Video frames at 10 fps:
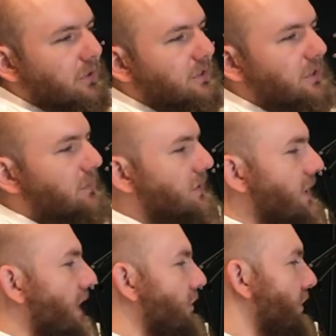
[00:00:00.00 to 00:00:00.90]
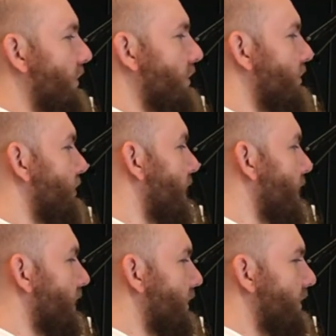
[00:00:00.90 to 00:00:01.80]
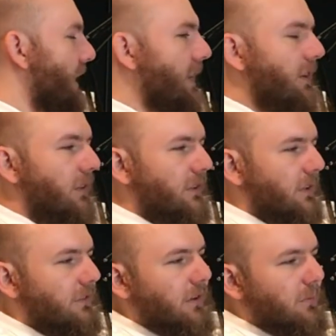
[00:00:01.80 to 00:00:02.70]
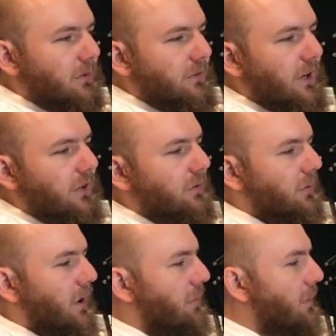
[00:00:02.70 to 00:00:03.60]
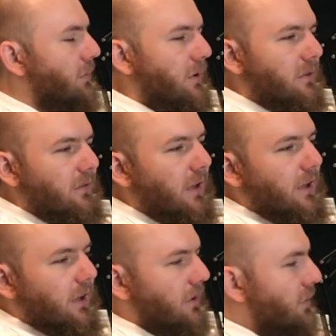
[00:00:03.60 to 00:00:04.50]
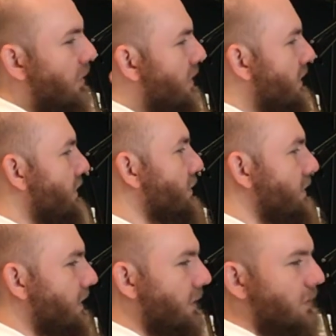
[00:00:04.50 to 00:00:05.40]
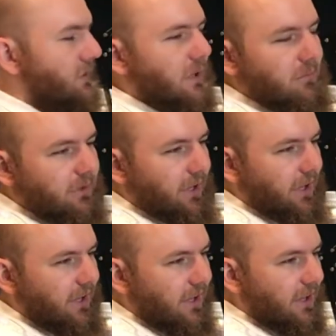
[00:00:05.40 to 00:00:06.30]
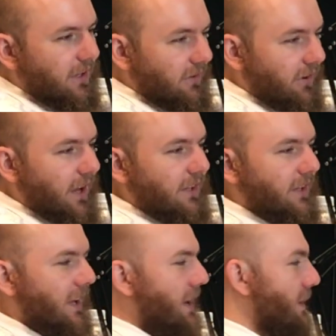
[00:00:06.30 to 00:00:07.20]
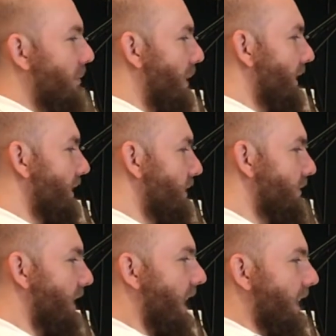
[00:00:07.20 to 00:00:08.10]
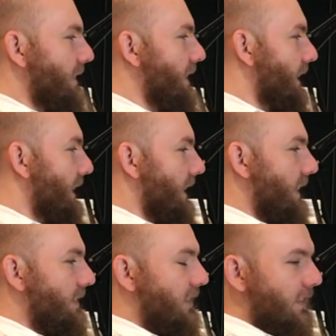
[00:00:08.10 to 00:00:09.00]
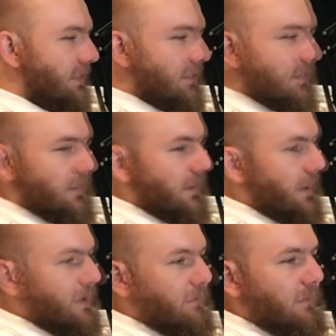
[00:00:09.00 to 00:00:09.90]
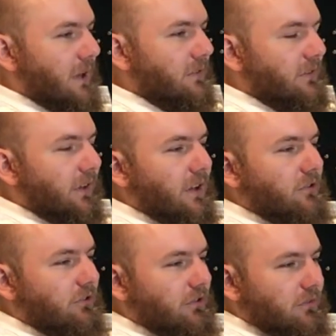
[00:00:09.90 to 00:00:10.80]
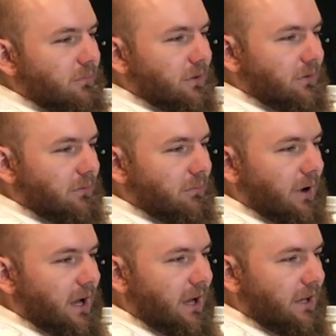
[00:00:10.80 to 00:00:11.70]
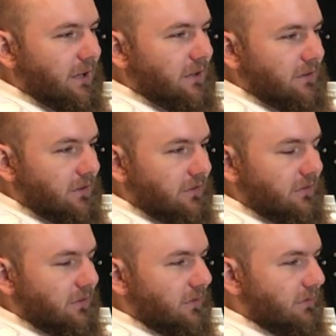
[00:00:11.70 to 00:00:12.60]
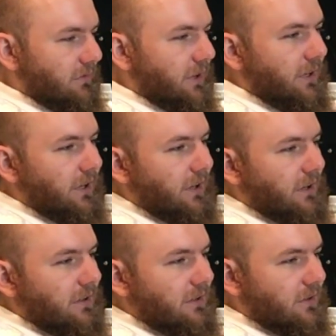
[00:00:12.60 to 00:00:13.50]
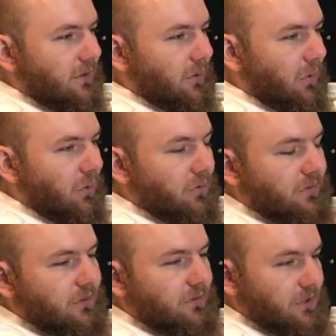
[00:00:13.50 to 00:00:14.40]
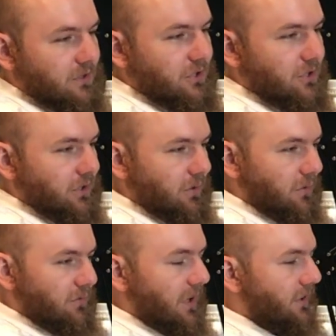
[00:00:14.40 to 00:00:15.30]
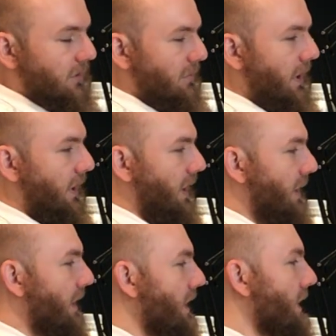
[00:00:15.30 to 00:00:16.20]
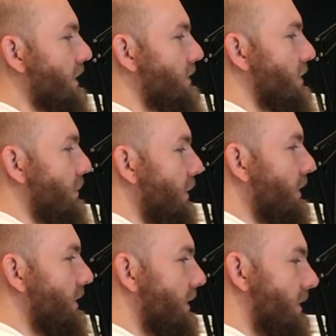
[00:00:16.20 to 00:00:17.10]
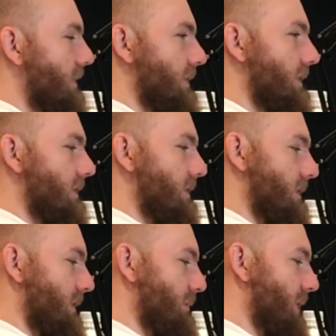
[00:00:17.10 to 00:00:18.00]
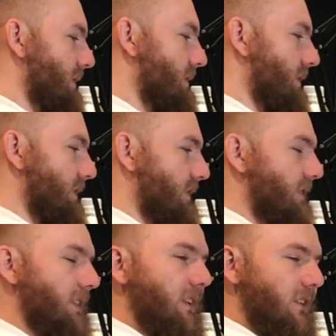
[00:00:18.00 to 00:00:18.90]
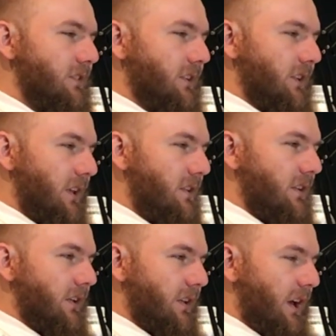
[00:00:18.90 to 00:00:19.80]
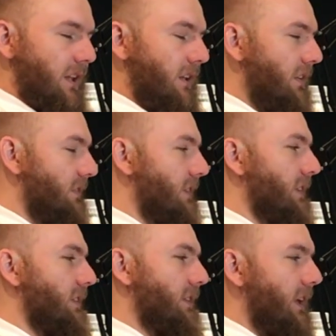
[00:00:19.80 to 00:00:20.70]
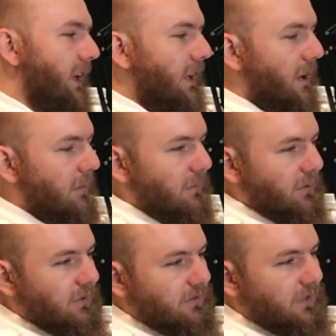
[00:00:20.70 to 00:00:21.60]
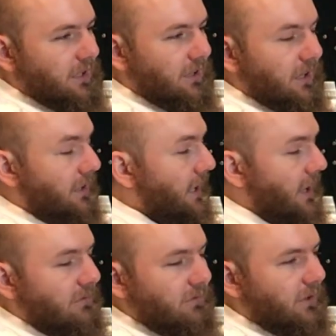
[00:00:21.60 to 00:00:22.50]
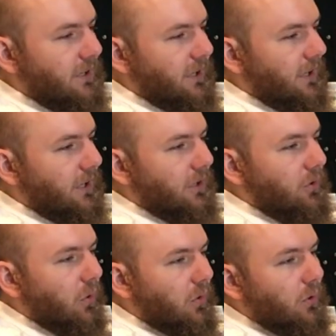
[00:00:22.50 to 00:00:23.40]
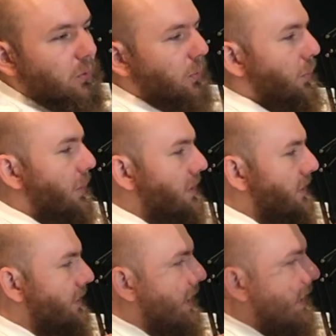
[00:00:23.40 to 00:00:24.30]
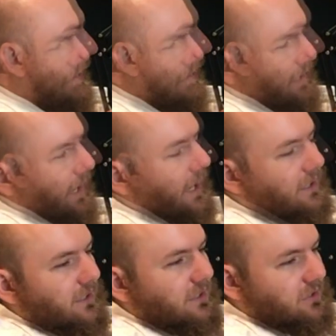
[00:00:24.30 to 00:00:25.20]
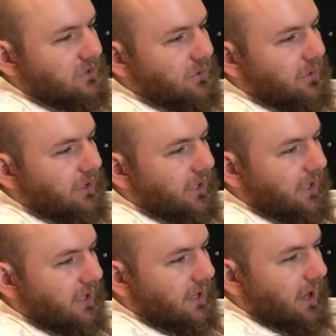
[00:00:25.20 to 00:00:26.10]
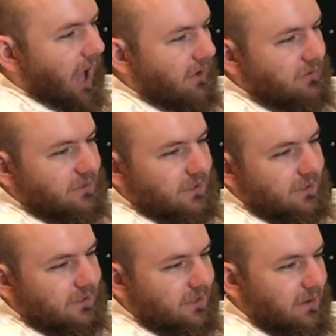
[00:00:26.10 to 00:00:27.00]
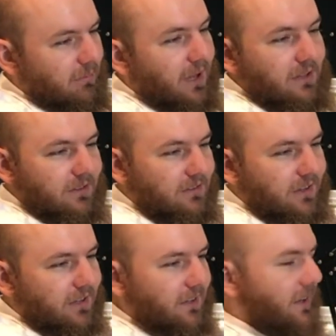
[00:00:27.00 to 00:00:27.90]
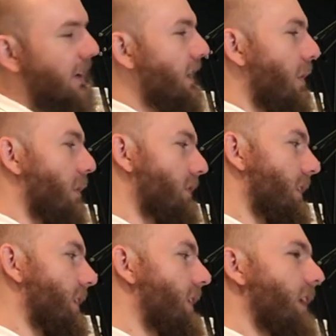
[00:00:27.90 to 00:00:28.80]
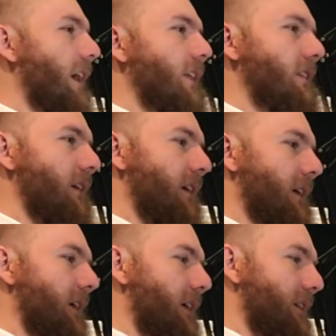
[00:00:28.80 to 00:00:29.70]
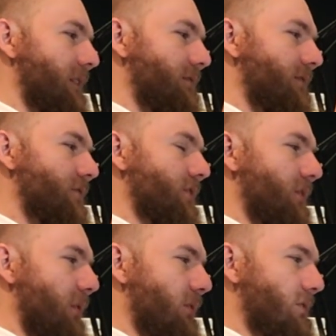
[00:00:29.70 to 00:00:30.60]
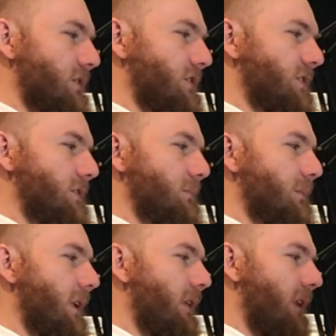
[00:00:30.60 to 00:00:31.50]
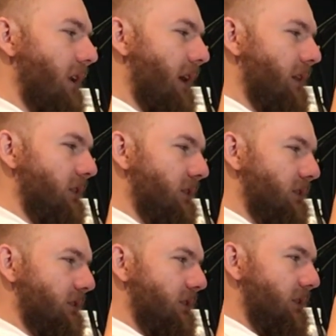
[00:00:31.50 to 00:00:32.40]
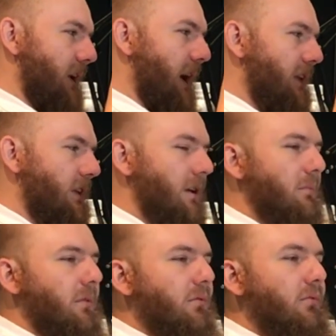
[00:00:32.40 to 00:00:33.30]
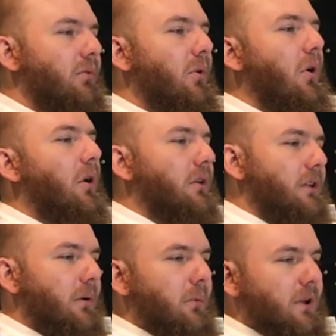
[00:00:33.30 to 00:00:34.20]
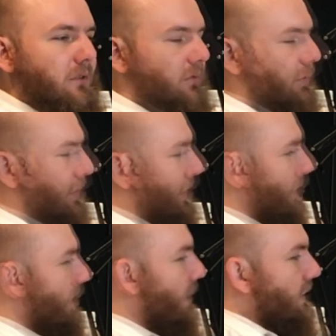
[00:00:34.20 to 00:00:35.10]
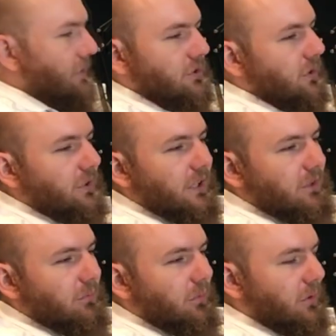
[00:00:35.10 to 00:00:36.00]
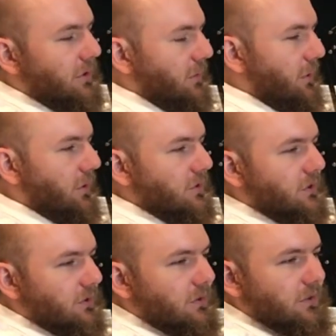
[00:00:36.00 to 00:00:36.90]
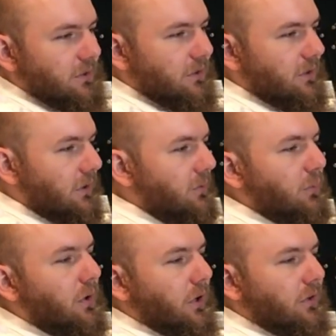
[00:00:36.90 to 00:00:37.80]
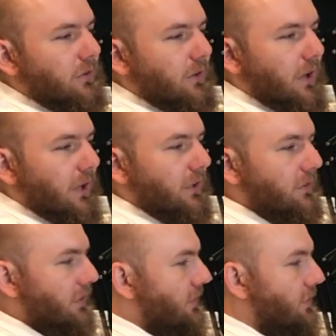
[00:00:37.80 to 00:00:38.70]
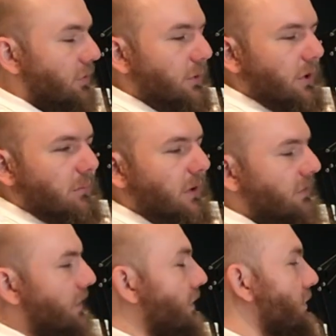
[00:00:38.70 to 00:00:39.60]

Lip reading: It seems like just a fairy tale that someone trying to come up with in order to sell you something, right? But in fact, it is an amazing achievement by this very old tradition of attar making. So what the master distillers in India done is that they come up with this idea, and I have really no clue whether they created the story after they made this attar or they really had the vision of this smell and this idea before they went for it. But it's not that important because it worked. And it is truly amazing.